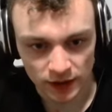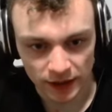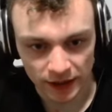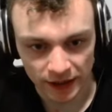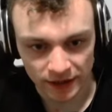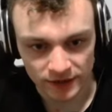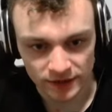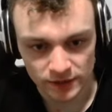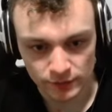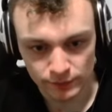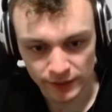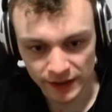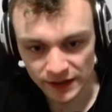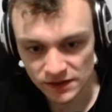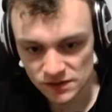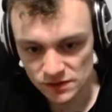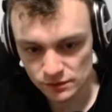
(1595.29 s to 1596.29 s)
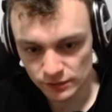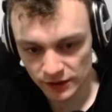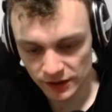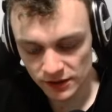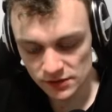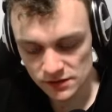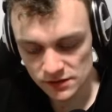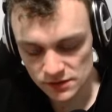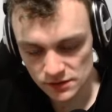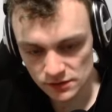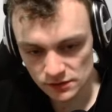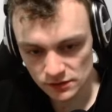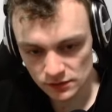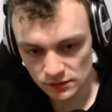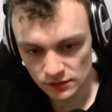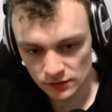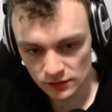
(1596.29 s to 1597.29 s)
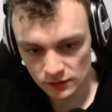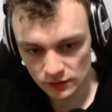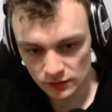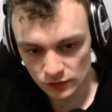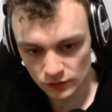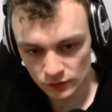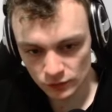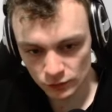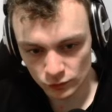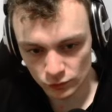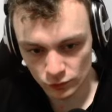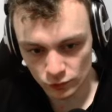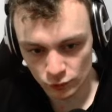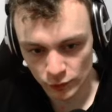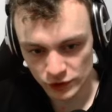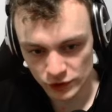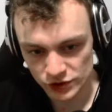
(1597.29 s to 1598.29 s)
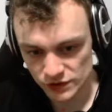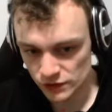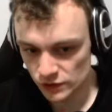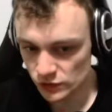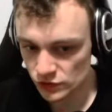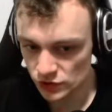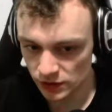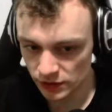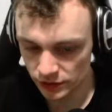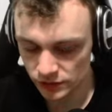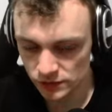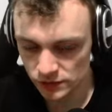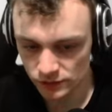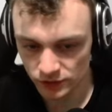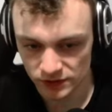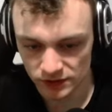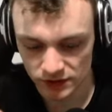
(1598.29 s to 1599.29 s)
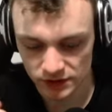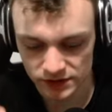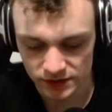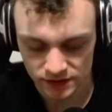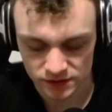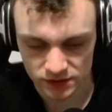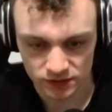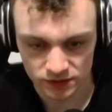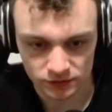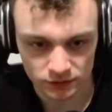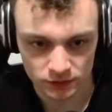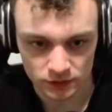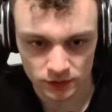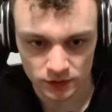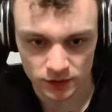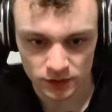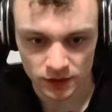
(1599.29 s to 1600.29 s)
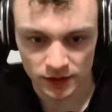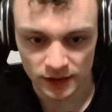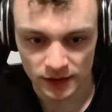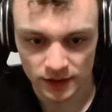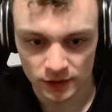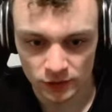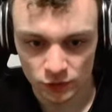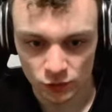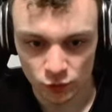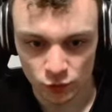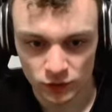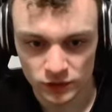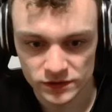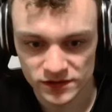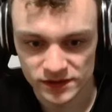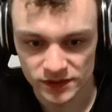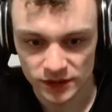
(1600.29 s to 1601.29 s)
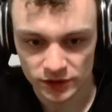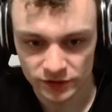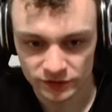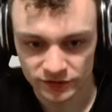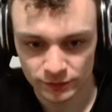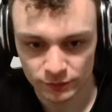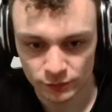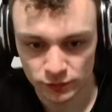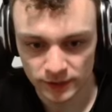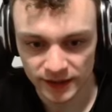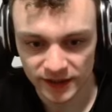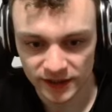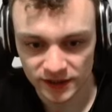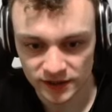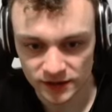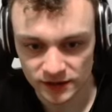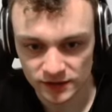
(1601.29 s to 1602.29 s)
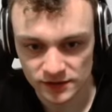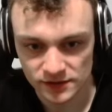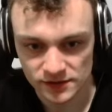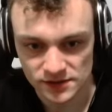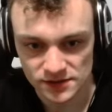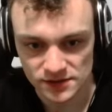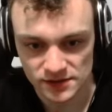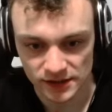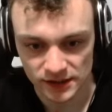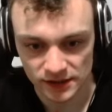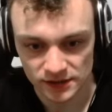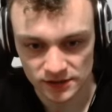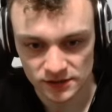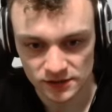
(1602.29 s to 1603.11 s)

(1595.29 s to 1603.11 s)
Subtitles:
And the backspace, which is usually used for deleting stuff, will start off a blank state.